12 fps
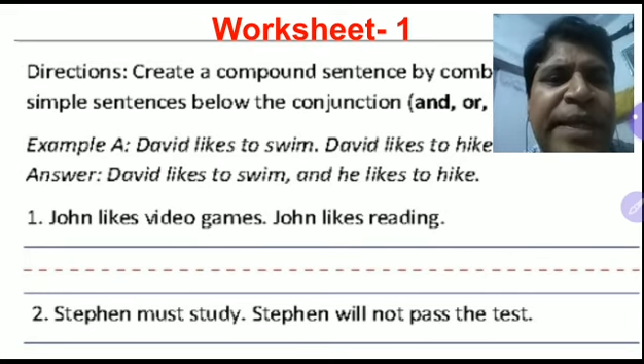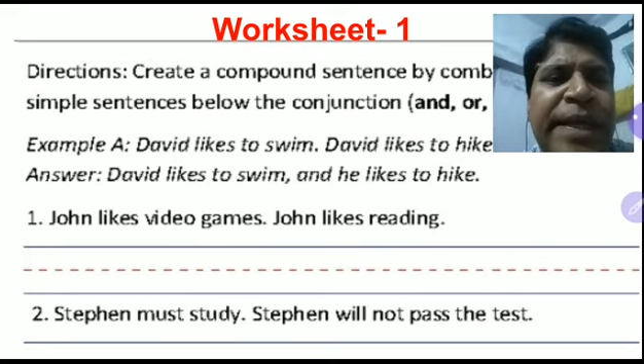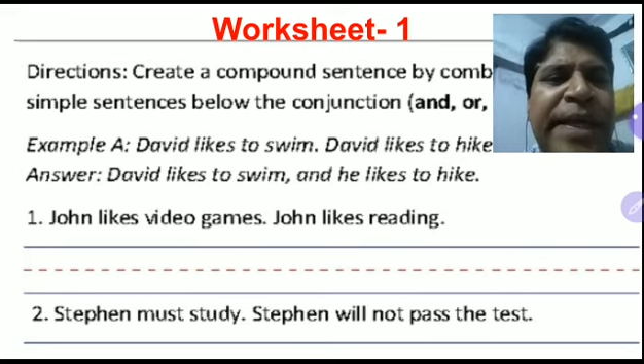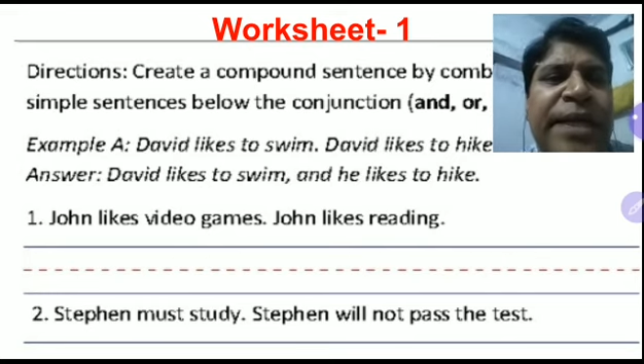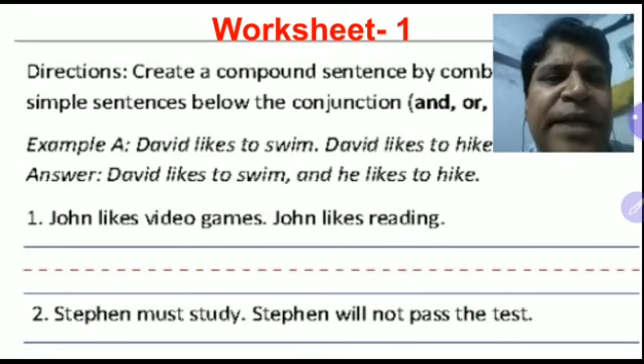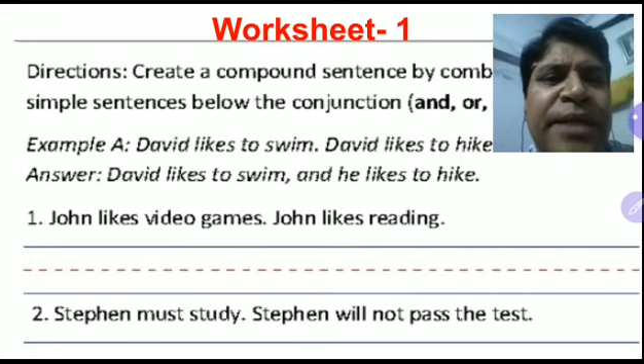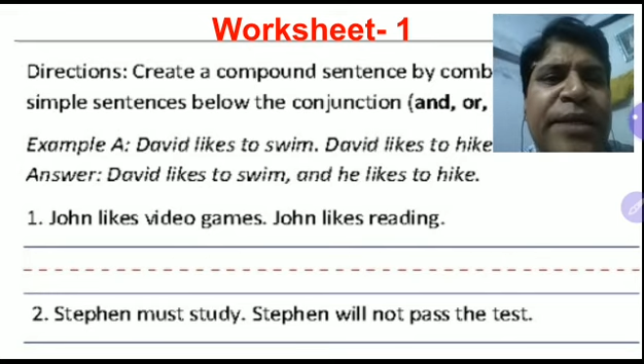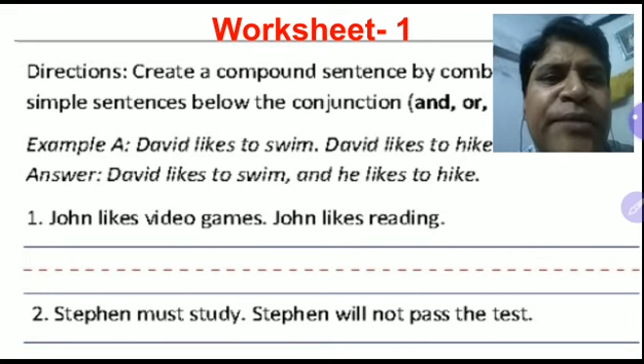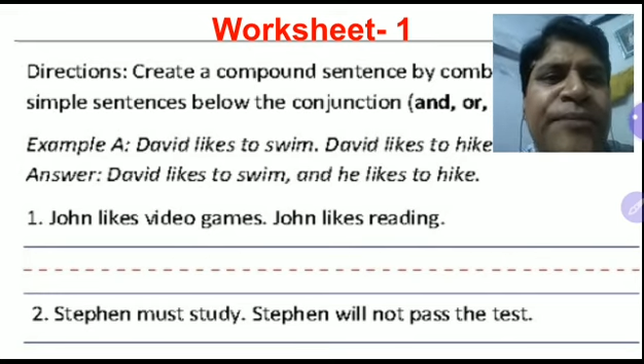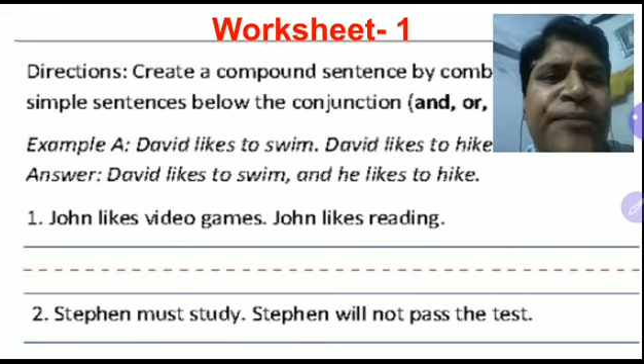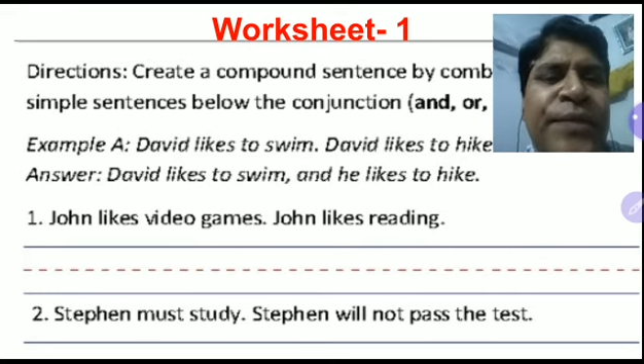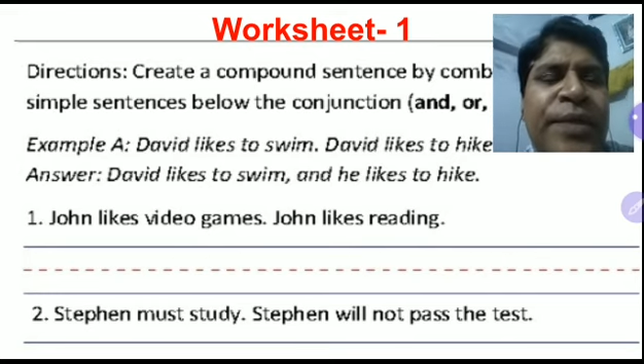added
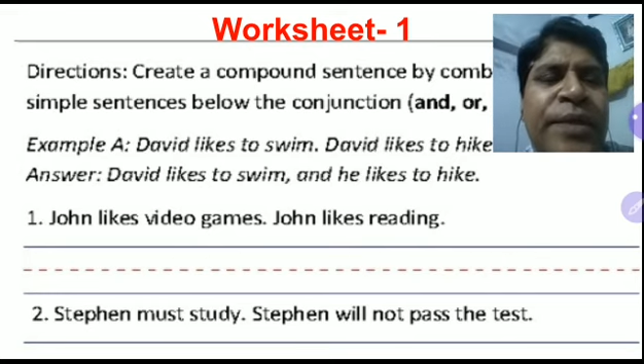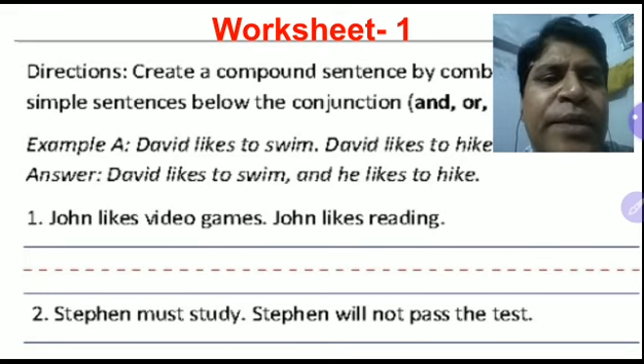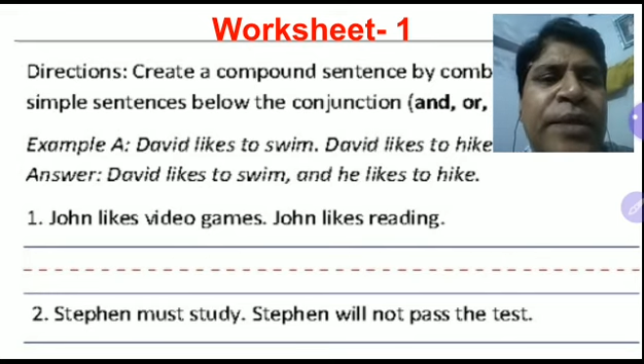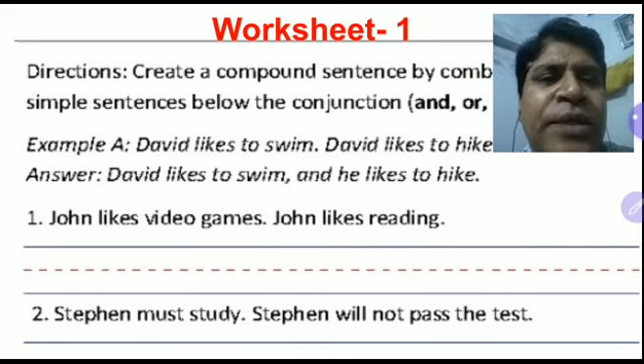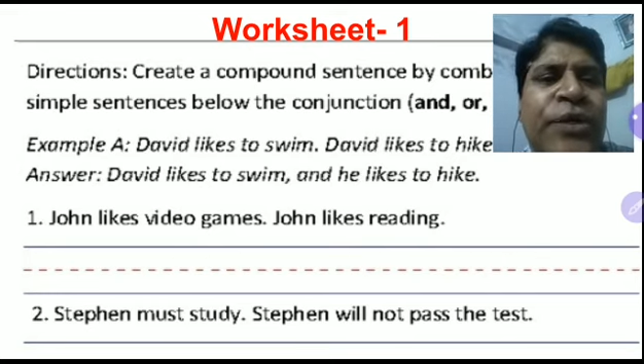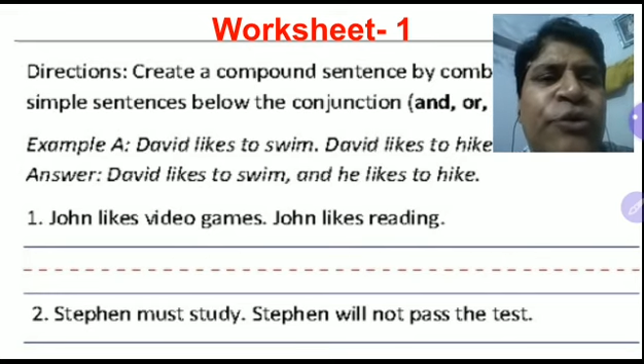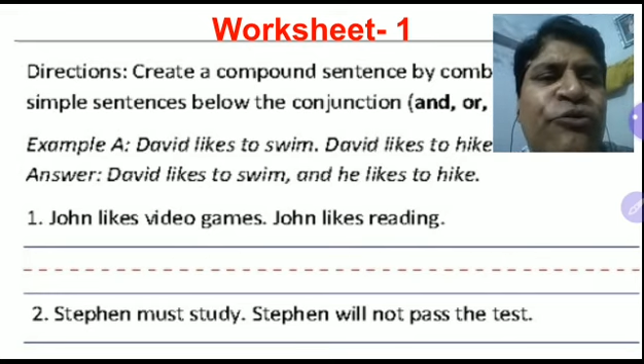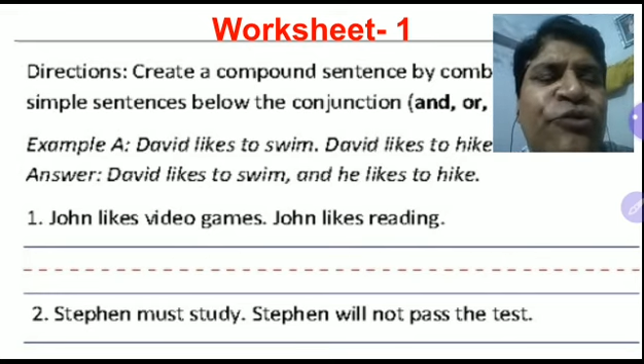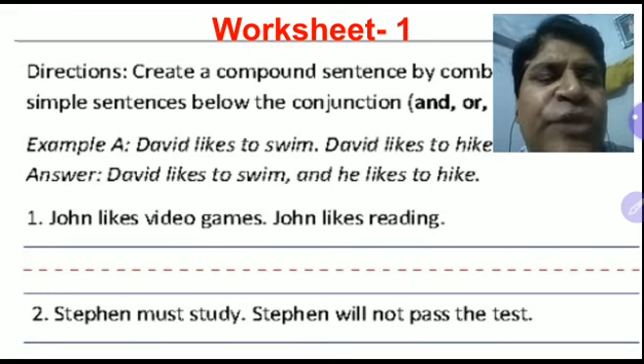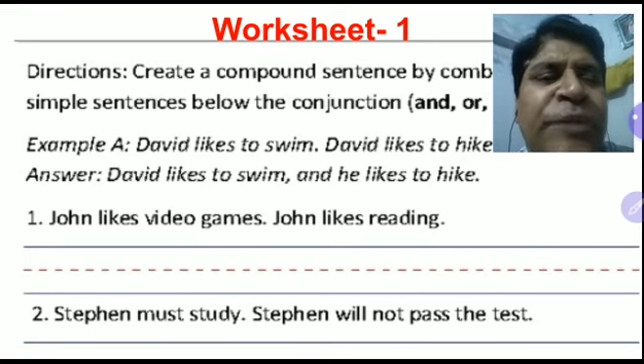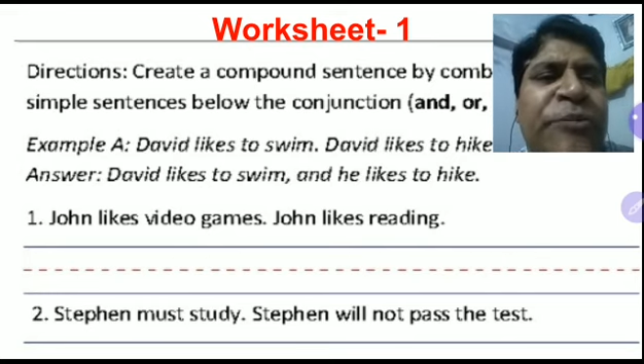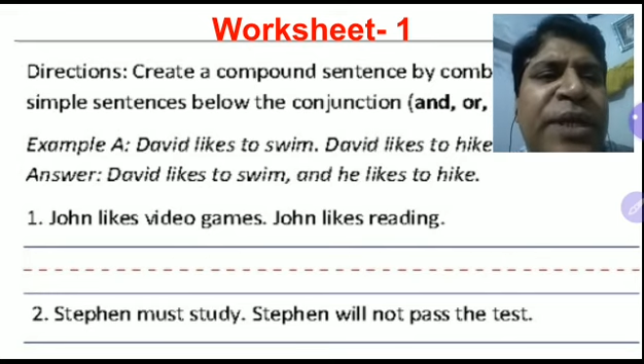to
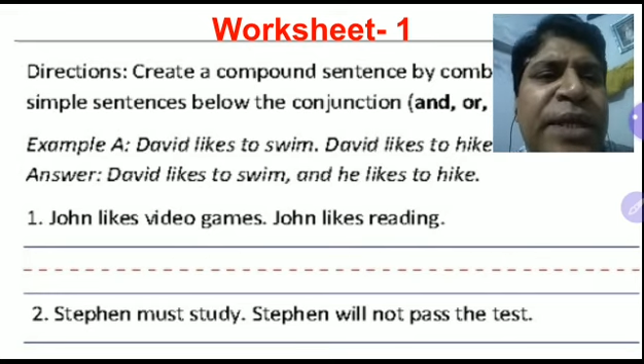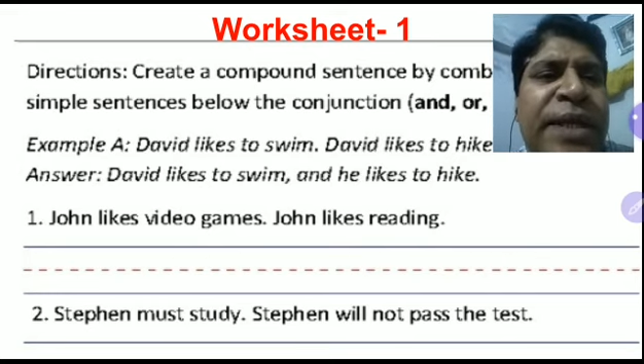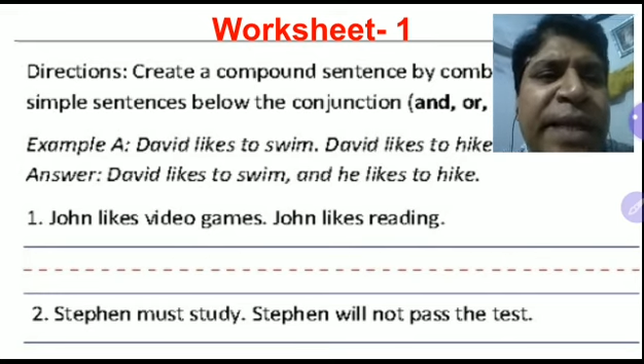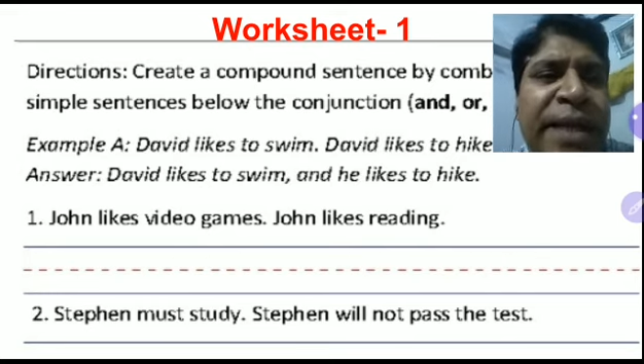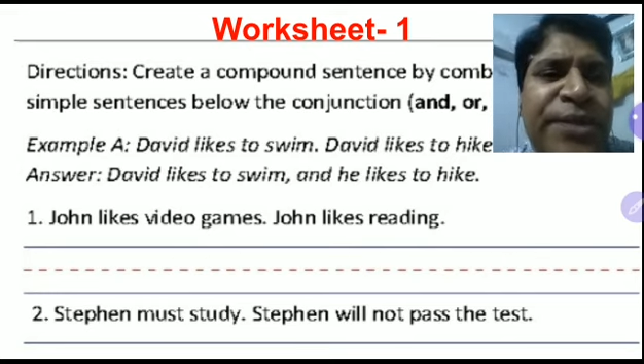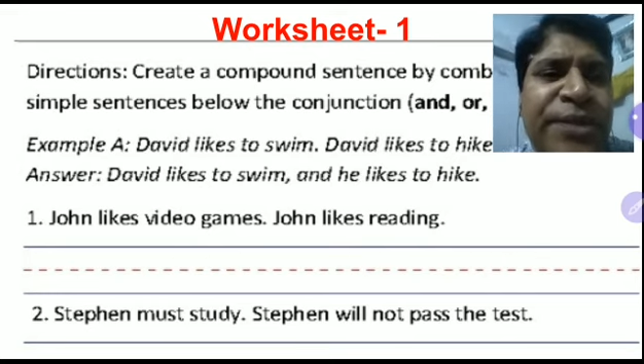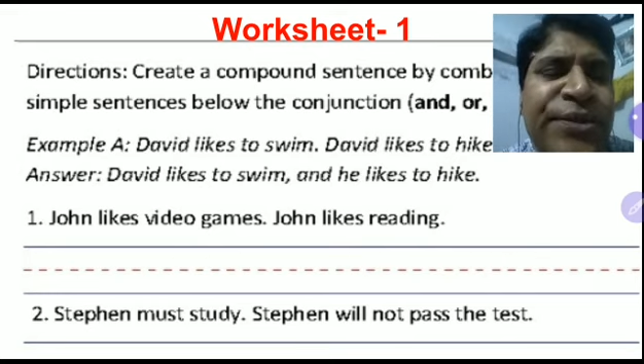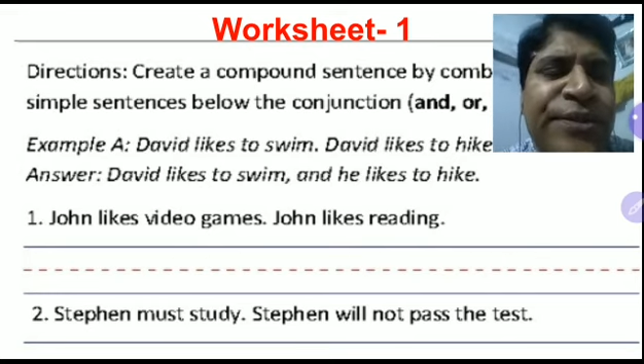something else.